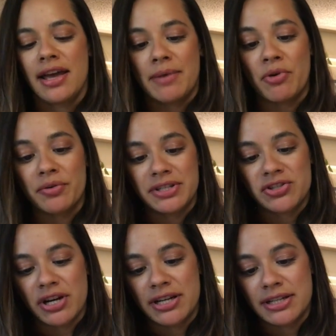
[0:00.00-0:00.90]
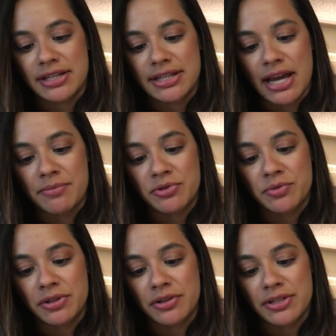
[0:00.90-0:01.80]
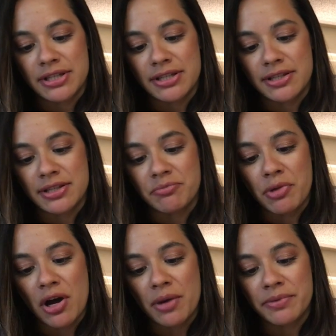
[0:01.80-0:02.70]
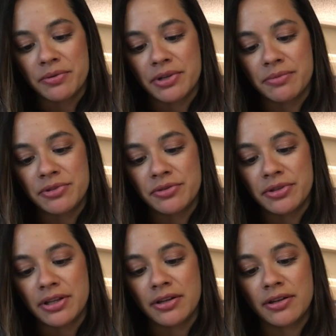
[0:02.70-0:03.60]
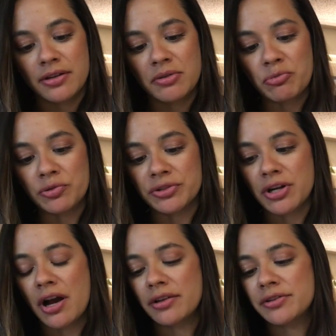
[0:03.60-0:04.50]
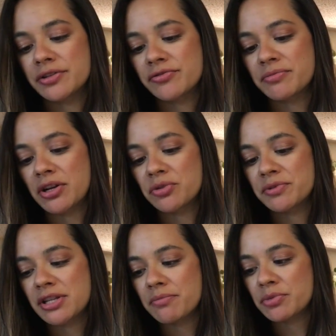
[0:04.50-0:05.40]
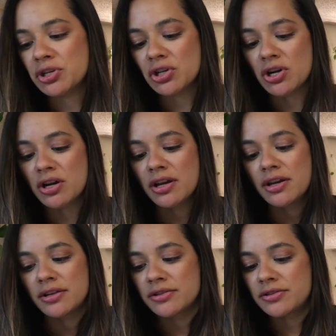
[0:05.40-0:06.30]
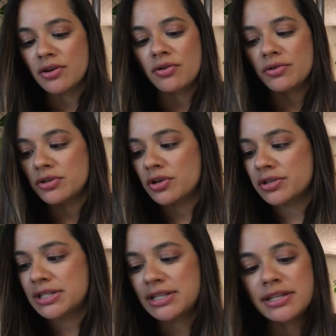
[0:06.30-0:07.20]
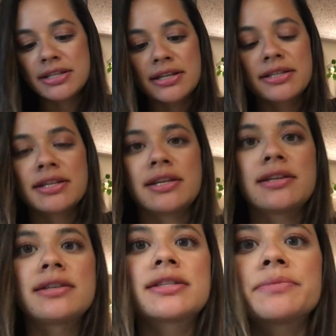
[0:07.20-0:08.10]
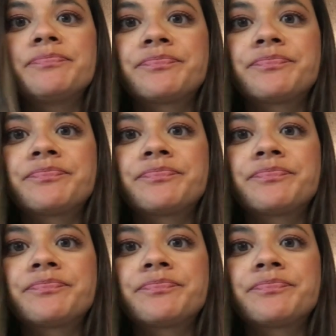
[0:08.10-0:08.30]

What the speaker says: I'm always trying to decide between Narcissus and Poppy when I'm doing bolder colors from 100% Pure. So Narcissus is